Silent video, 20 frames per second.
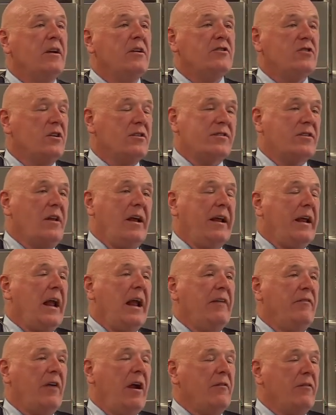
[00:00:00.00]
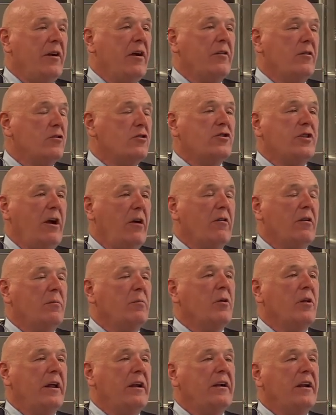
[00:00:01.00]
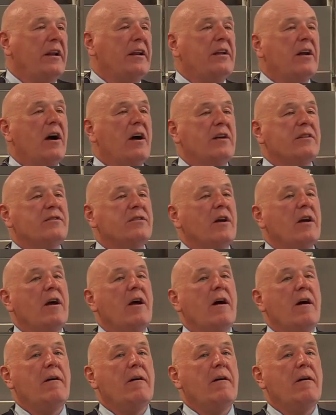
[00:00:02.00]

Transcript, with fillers: just like every other charitable entity does.